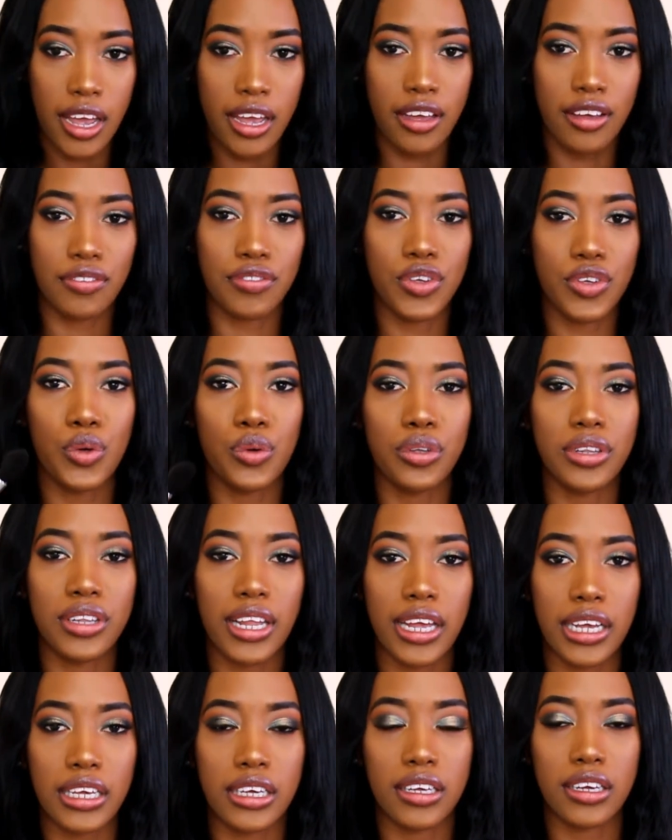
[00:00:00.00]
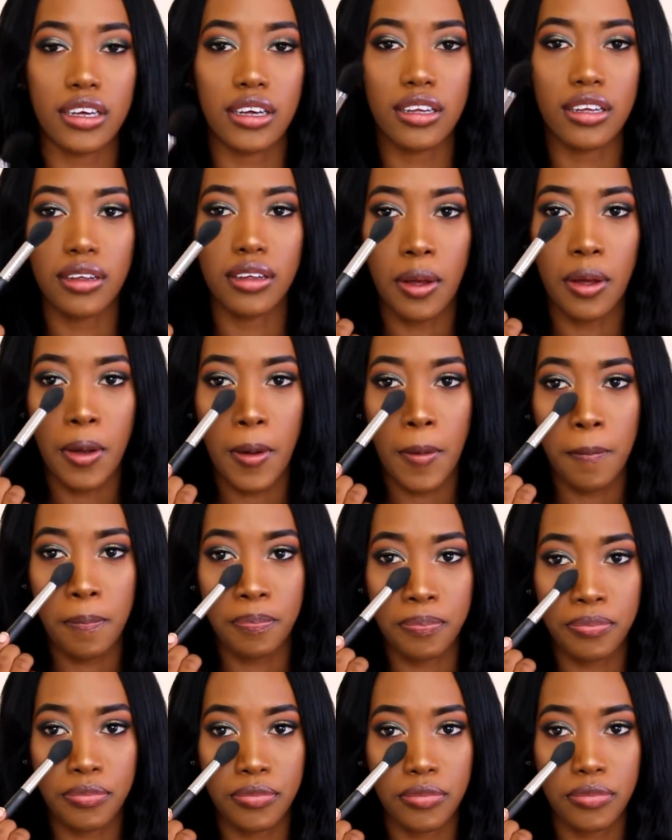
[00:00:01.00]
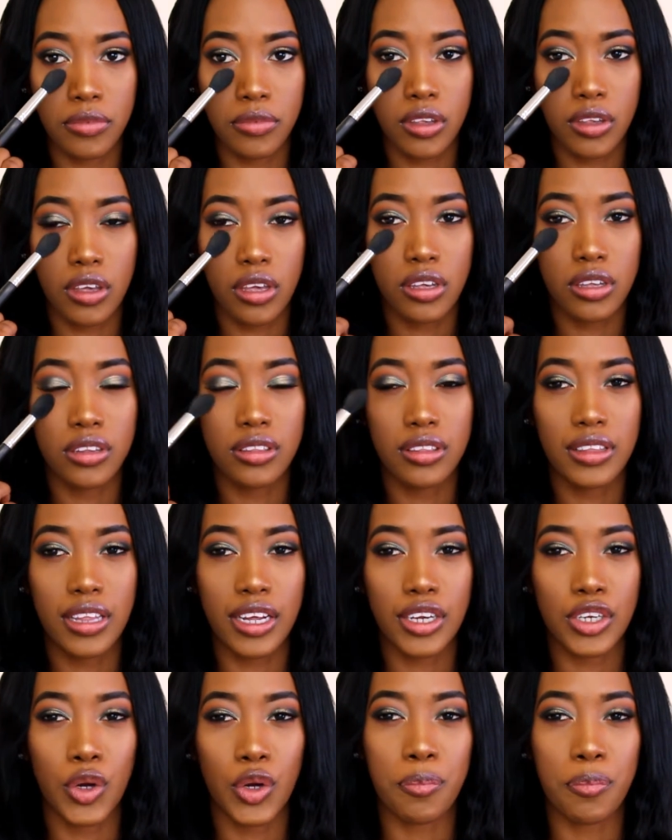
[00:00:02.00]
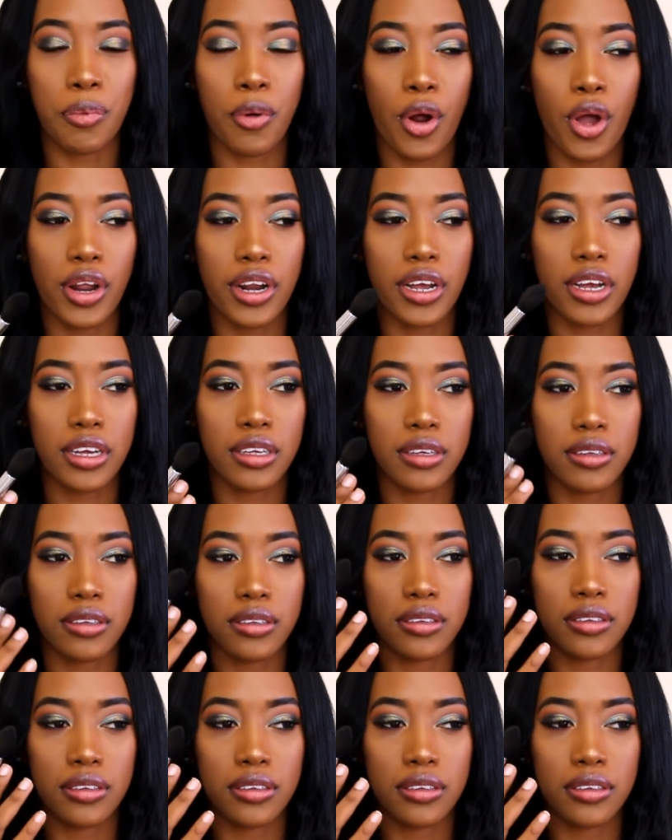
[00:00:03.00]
If you like that your product